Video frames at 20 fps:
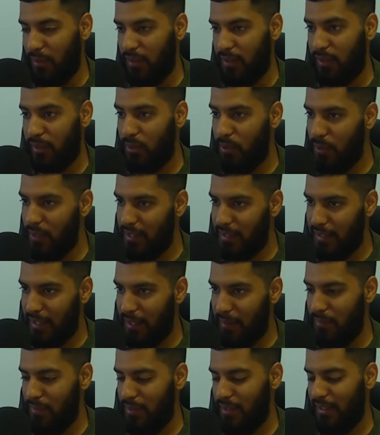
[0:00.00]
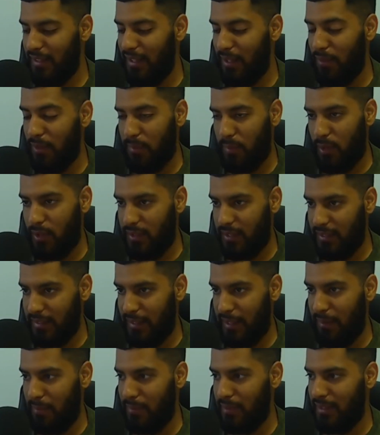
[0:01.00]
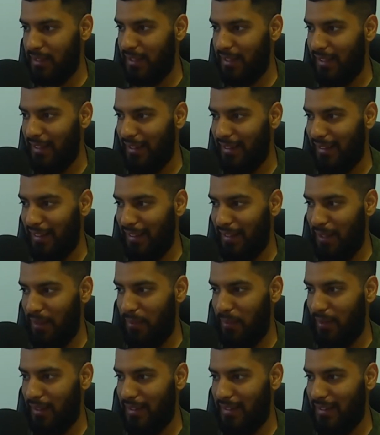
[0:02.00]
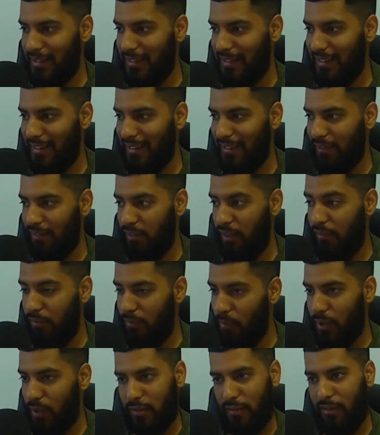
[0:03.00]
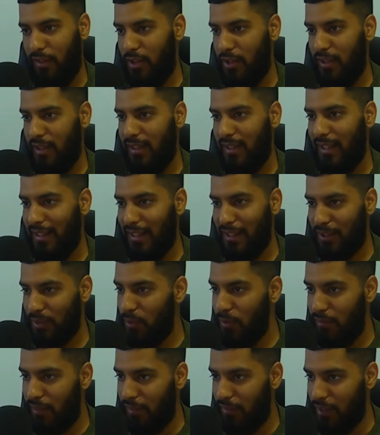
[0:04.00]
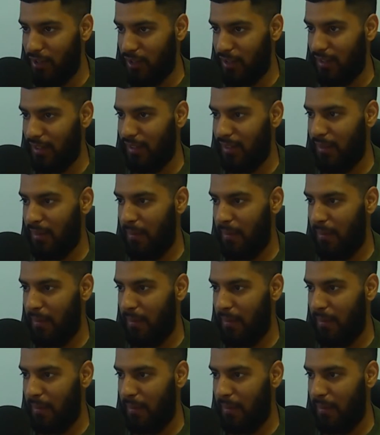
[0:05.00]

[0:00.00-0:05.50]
school exams, there was mosque exams, then there was mosque revision, and then school revision.